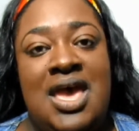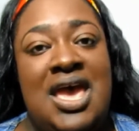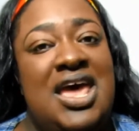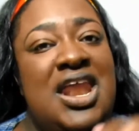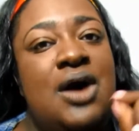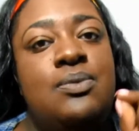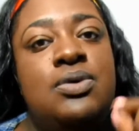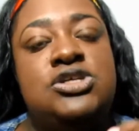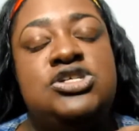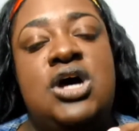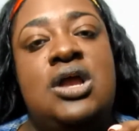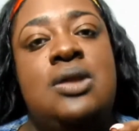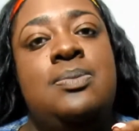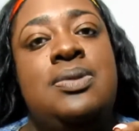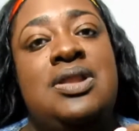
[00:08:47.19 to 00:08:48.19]
And I want
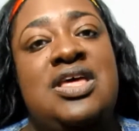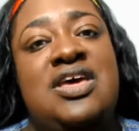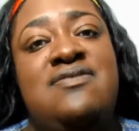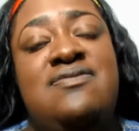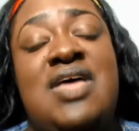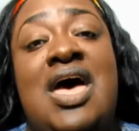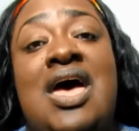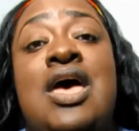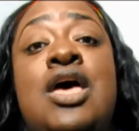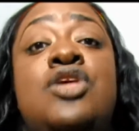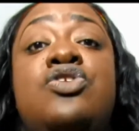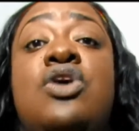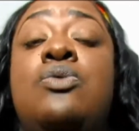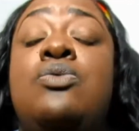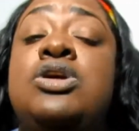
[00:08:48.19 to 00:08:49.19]
y'all to believe that.
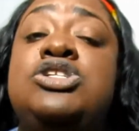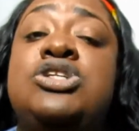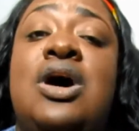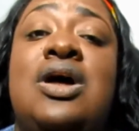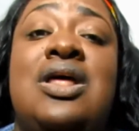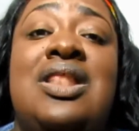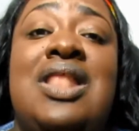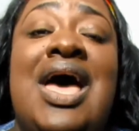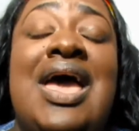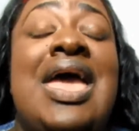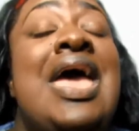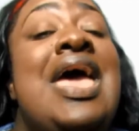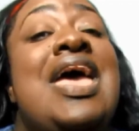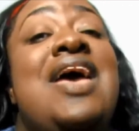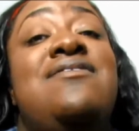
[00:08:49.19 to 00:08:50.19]
So I want y'all to like.
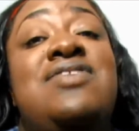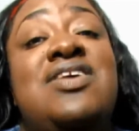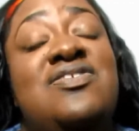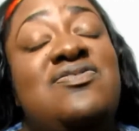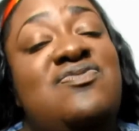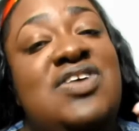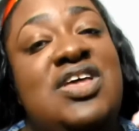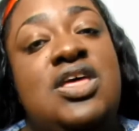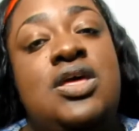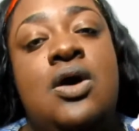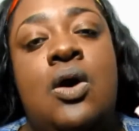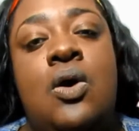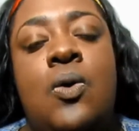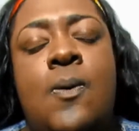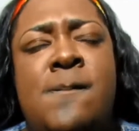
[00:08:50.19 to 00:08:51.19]
If this
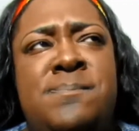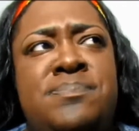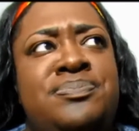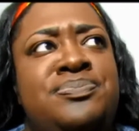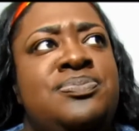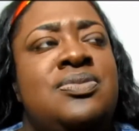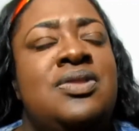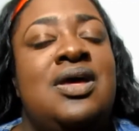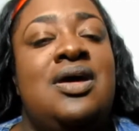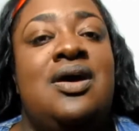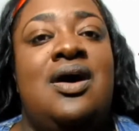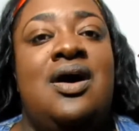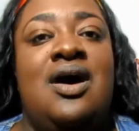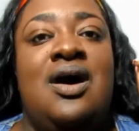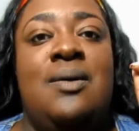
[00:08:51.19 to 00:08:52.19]
video
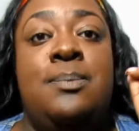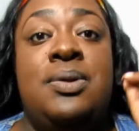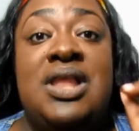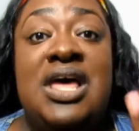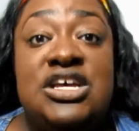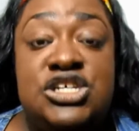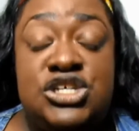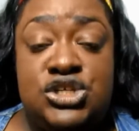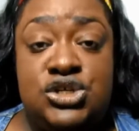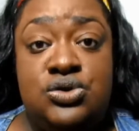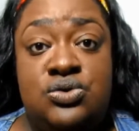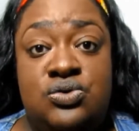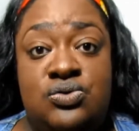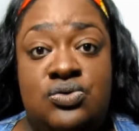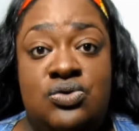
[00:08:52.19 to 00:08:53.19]
blessed
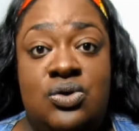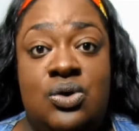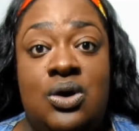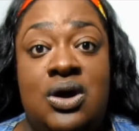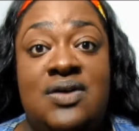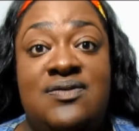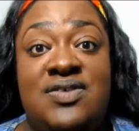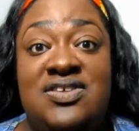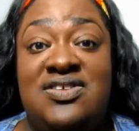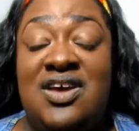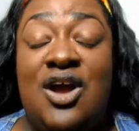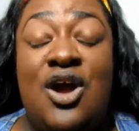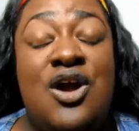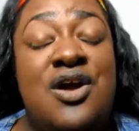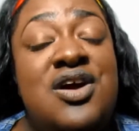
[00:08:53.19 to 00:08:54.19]
you, or if it's
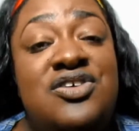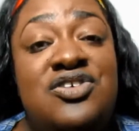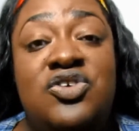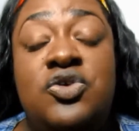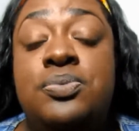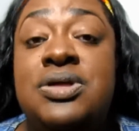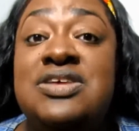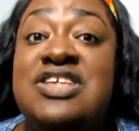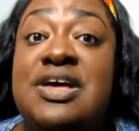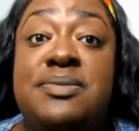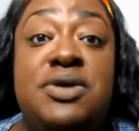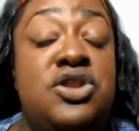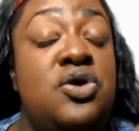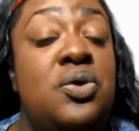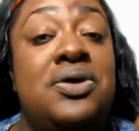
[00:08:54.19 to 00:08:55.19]
encouraging you, please let
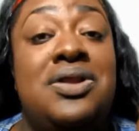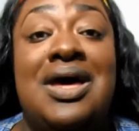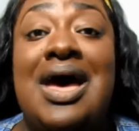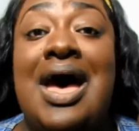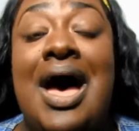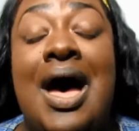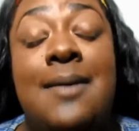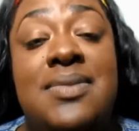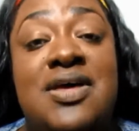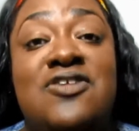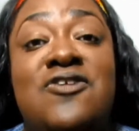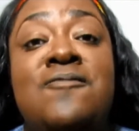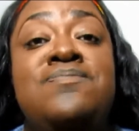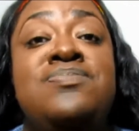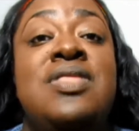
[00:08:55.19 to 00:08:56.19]
me know in the
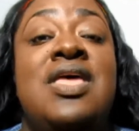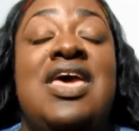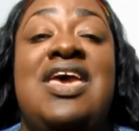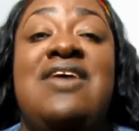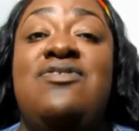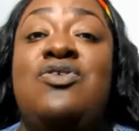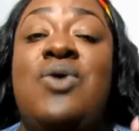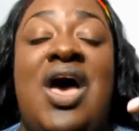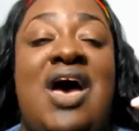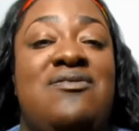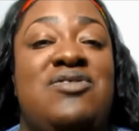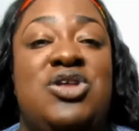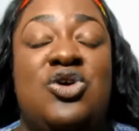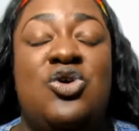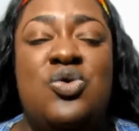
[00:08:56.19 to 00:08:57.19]
comments. If you
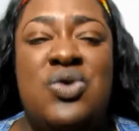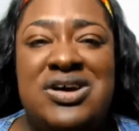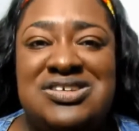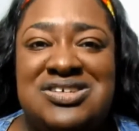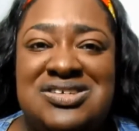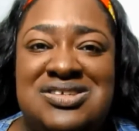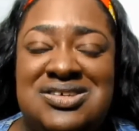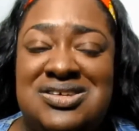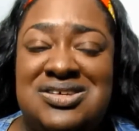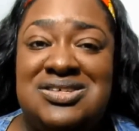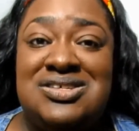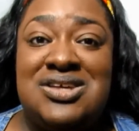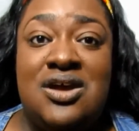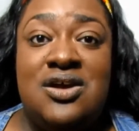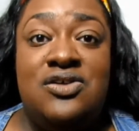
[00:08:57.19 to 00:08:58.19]
have any questions,
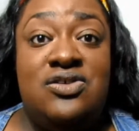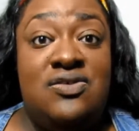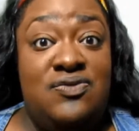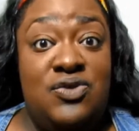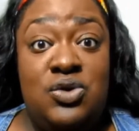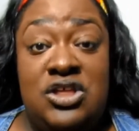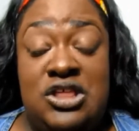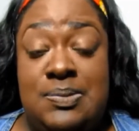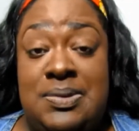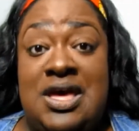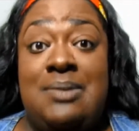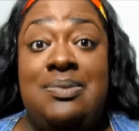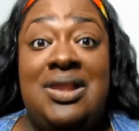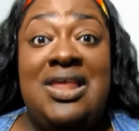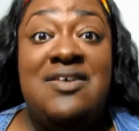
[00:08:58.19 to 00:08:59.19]
concerns, if you need to be
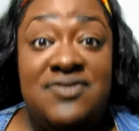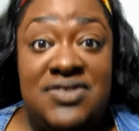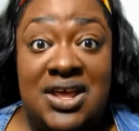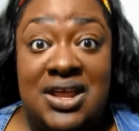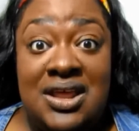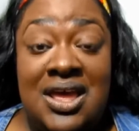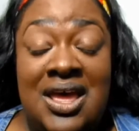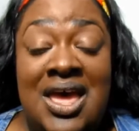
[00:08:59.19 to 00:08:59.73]
uplifted,